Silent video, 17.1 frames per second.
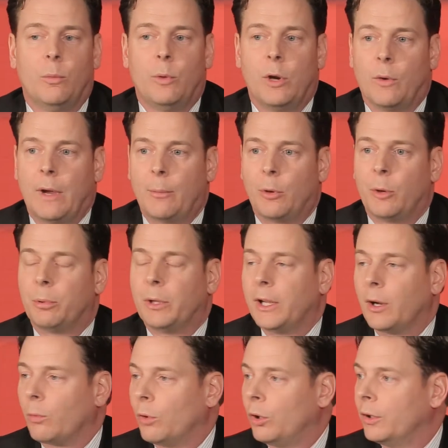We were able to
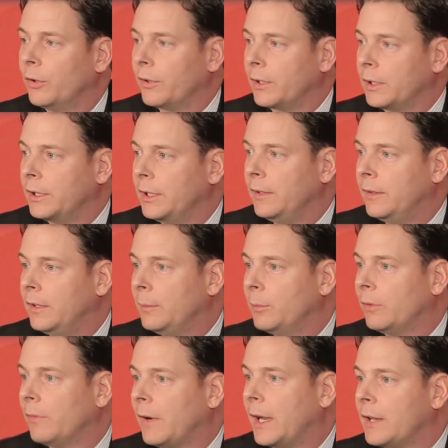play a role as a clean
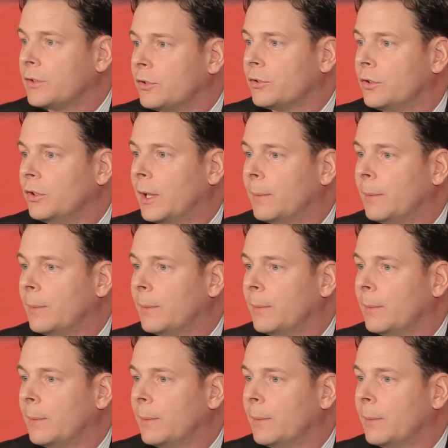team advisor to